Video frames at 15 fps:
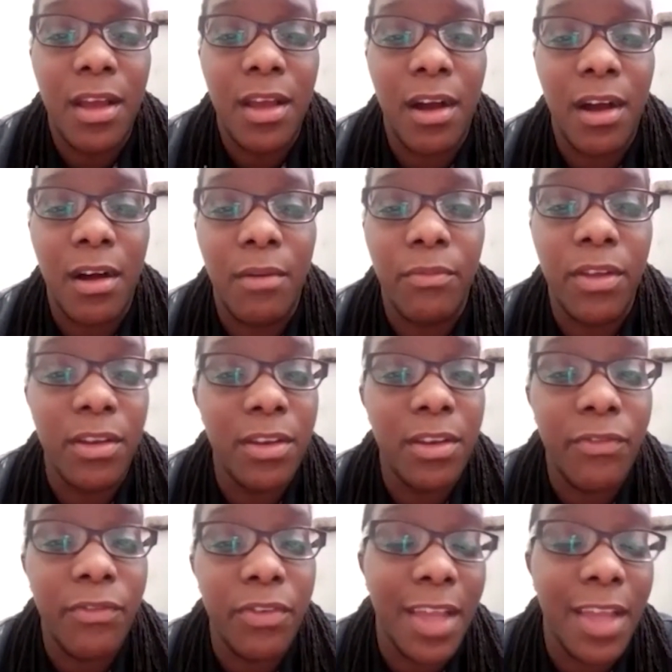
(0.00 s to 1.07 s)
They're
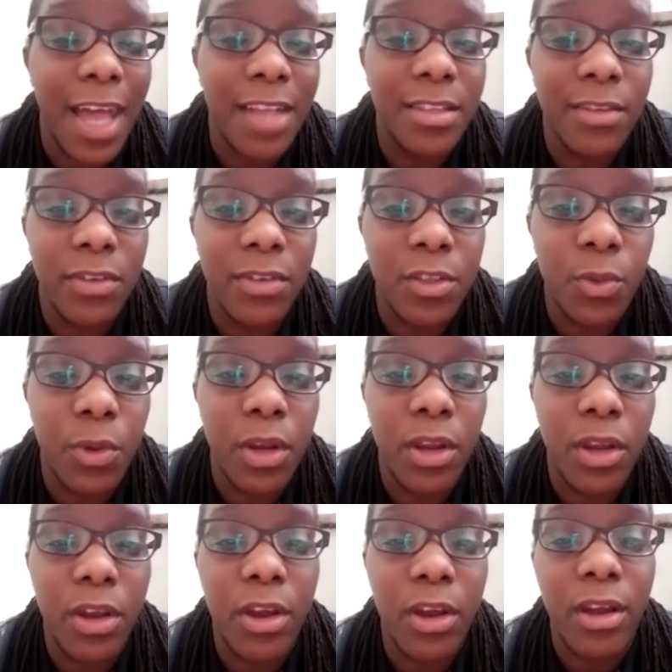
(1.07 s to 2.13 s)
definitely active on
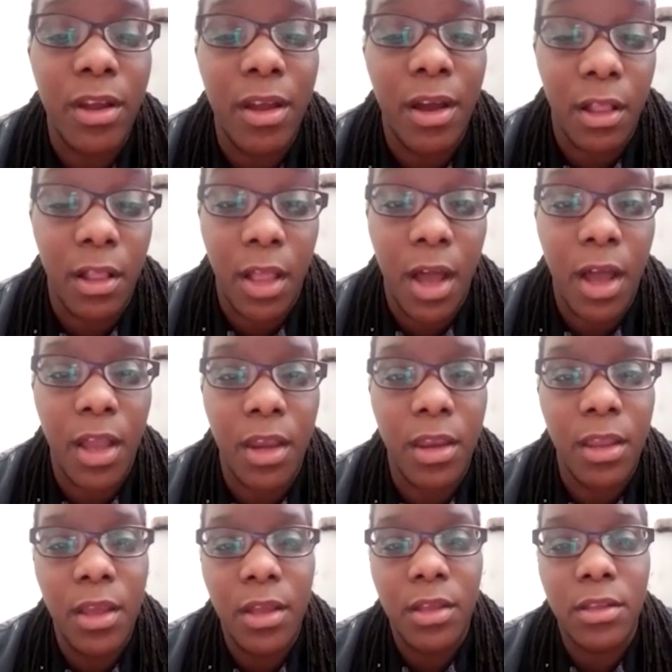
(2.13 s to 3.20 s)
Twitter a lot.
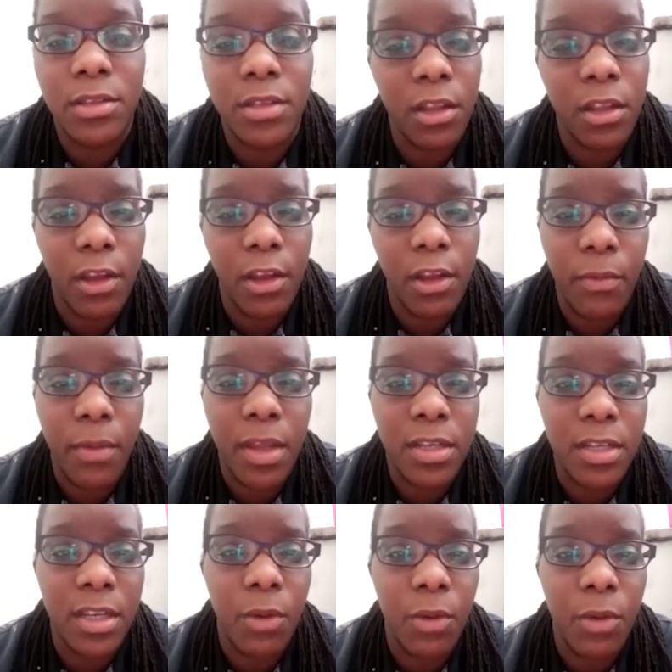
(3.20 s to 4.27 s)
There's a lot of
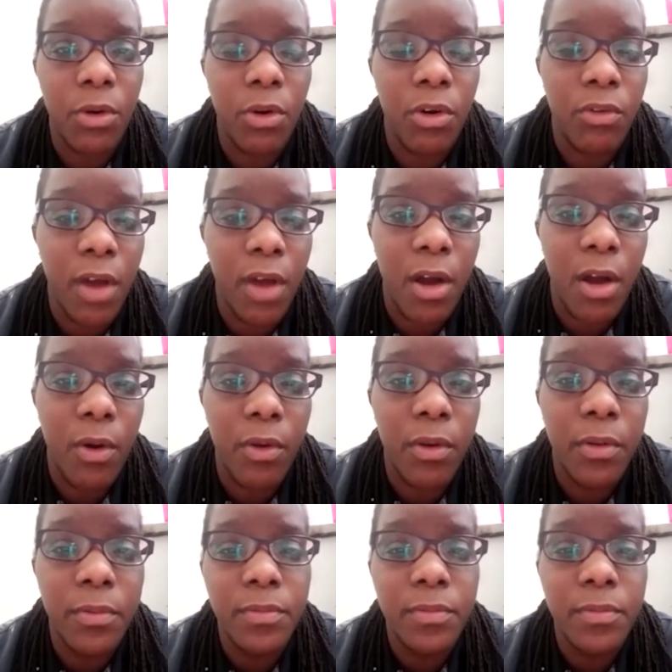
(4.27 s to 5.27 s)
information that will go around.